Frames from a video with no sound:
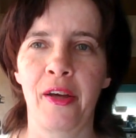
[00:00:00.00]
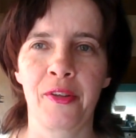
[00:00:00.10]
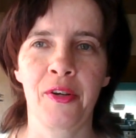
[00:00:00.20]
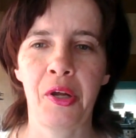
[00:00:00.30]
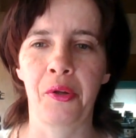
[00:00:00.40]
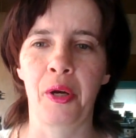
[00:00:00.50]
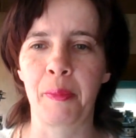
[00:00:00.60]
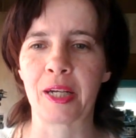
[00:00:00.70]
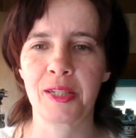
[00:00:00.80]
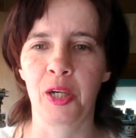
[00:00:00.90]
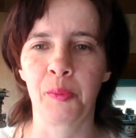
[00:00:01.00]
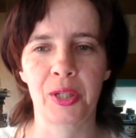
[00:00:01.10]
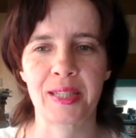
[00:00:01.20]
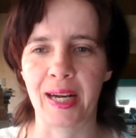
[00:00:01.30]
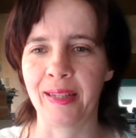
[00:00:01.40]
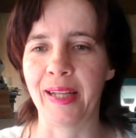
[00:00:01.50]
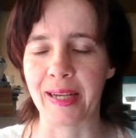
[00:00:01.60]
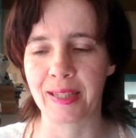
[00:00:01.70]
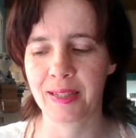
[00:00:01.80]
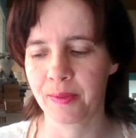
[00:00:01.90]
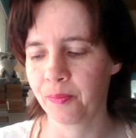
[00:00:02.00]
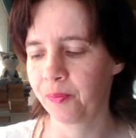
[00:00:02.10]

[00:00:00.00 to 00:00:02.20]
other Hilary Mantel books that I liked.